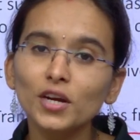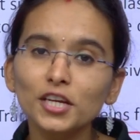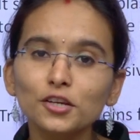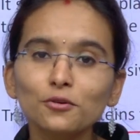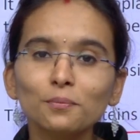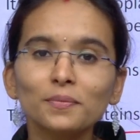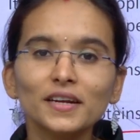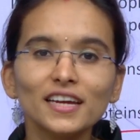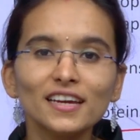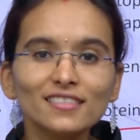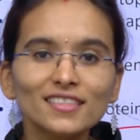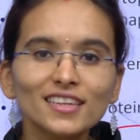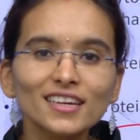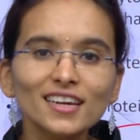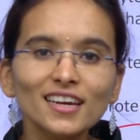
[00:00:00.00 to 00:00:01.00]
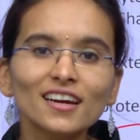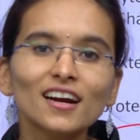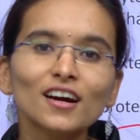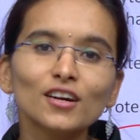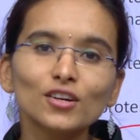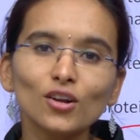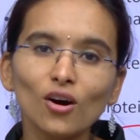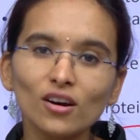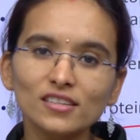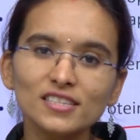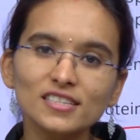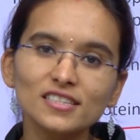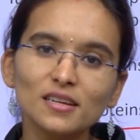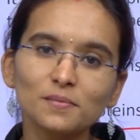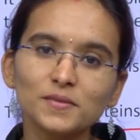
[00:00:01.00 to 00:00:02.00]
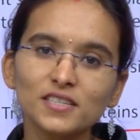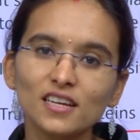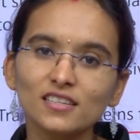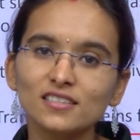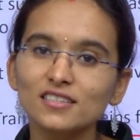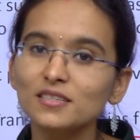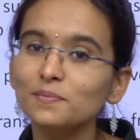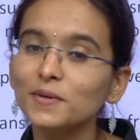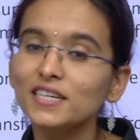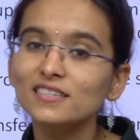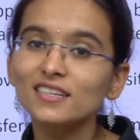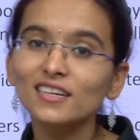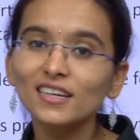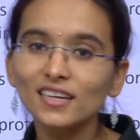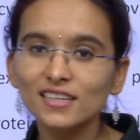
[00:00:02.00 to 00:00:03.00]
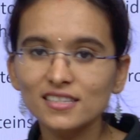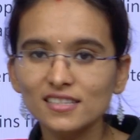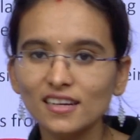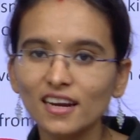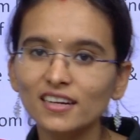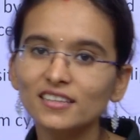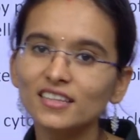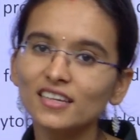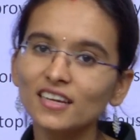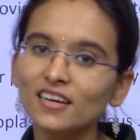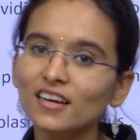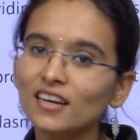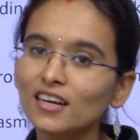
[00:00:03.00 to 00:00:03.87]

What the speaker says: to break the toxic substances present inside the